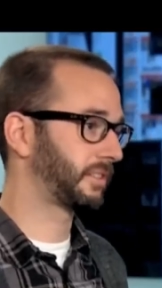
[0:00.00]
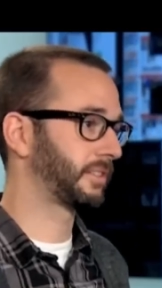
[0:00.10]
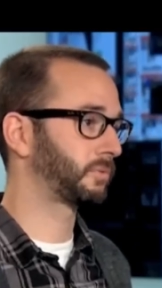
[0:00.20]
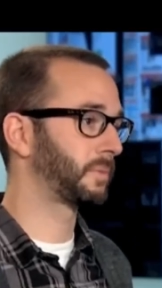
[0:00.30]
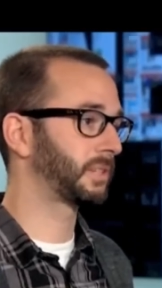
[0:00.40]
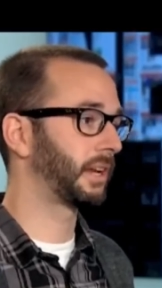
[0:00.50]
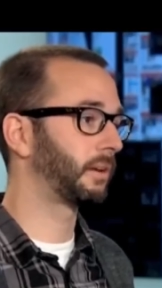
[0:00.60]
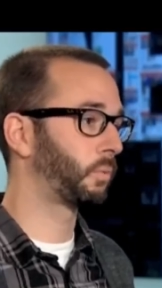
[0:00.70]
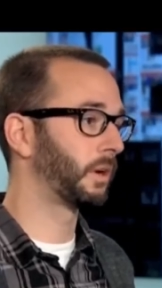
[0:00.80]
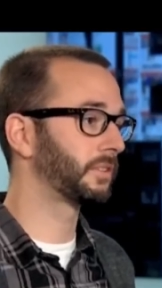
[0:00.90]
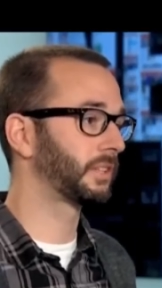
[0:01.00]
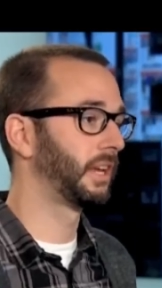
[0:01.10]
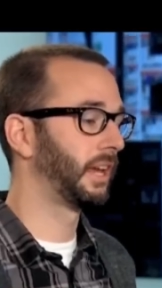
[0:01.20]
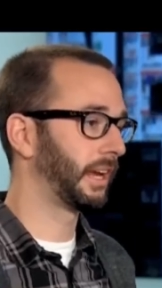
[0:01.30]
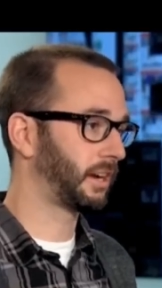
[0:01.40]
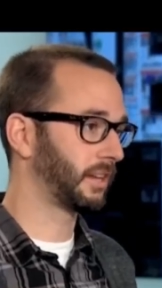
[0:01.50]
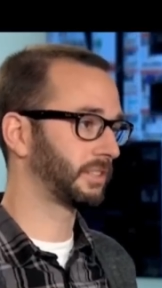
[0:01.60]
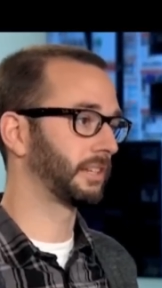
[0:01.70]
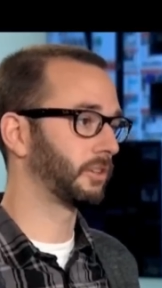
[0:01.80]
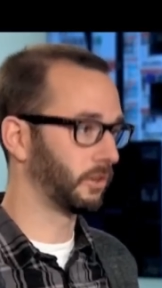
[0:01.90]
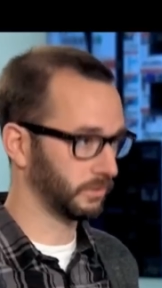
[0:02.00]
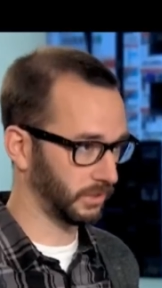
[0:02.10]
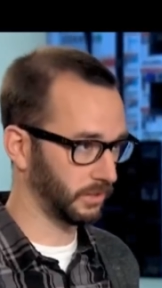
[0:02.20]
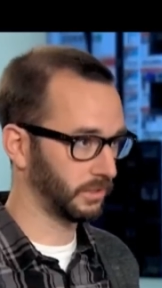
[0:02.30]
to this website at once and causing it to overload.